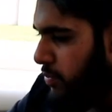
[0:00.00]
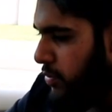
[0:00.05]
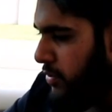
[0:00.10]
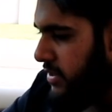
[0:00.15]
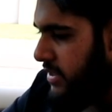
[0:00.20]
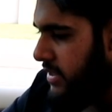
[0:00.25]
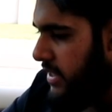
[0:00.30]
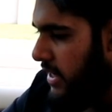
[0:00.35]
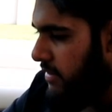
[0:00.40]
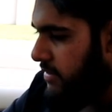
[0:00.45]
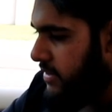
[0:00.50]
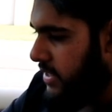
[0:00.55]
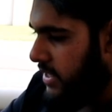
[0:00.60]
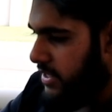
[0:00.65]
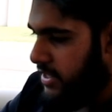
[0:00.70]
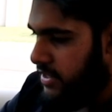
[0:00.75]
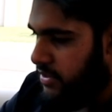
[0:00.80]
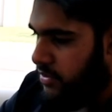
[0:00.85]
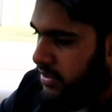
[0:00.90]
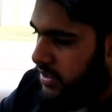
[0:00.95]
to put stuff
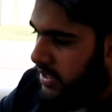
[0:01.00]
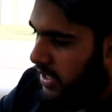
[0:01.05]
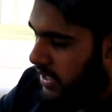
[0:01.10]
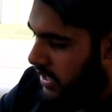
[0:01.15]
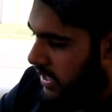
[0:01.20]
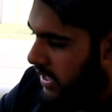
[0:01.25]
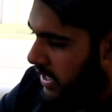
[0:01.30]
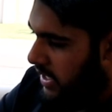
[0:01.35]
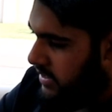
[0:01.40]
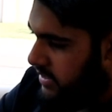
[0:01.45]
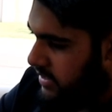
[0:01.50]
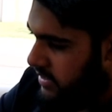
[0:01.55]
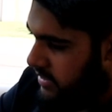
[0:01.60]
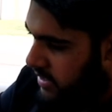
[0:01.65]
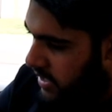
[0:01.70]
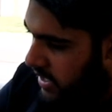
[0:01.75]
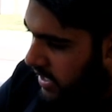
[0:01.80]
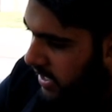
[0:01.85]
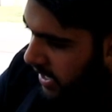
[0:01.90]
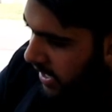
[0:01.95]
such as your
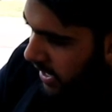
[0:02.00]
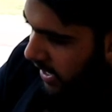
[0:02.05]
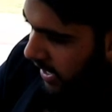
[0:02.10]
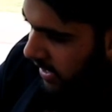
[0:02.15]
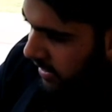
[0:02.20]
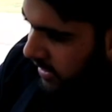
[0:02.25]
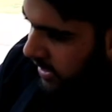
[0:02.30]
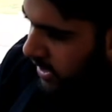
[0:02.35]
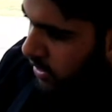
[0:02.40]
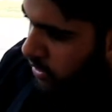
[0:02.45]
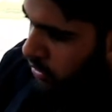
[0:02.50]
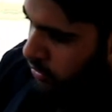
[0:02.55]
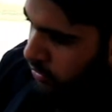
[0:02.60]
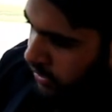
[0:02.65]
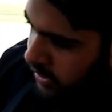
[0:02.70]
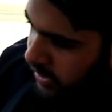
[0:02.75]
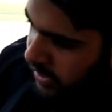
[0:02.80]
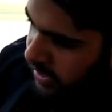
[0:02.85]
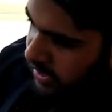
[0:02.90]
sunglasses. And then look,